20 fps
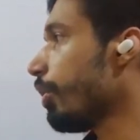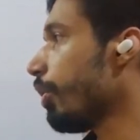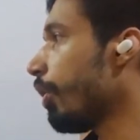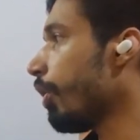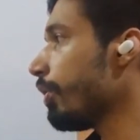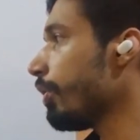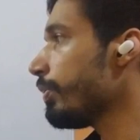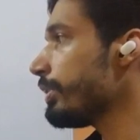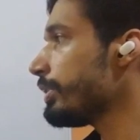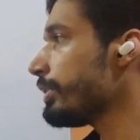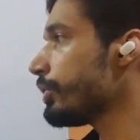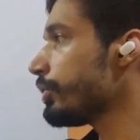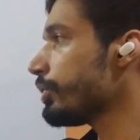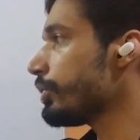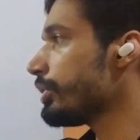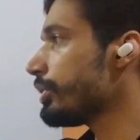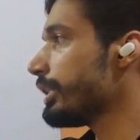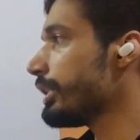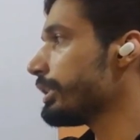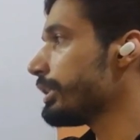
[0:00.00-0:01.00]
always
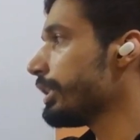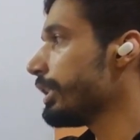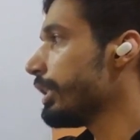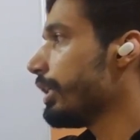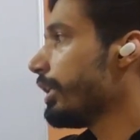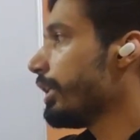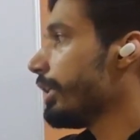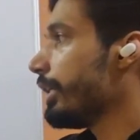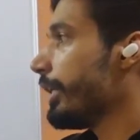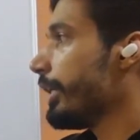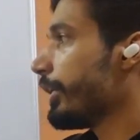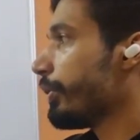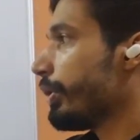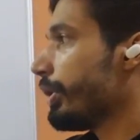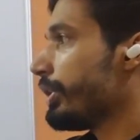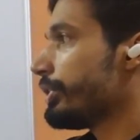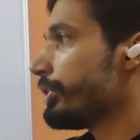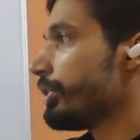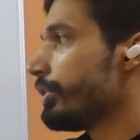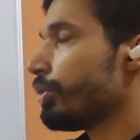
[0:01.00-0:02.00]
use this
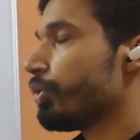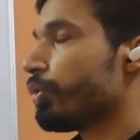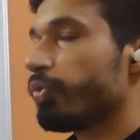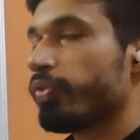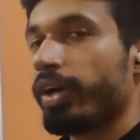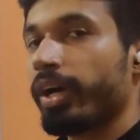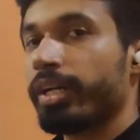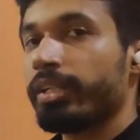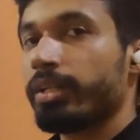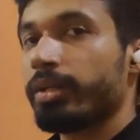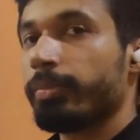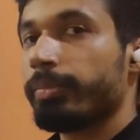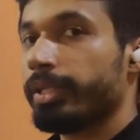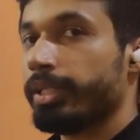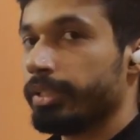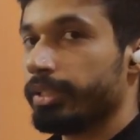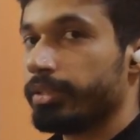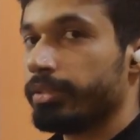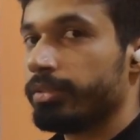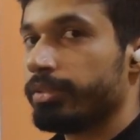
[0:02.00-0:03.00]
equation to find the
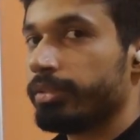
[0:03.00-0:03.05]
mid,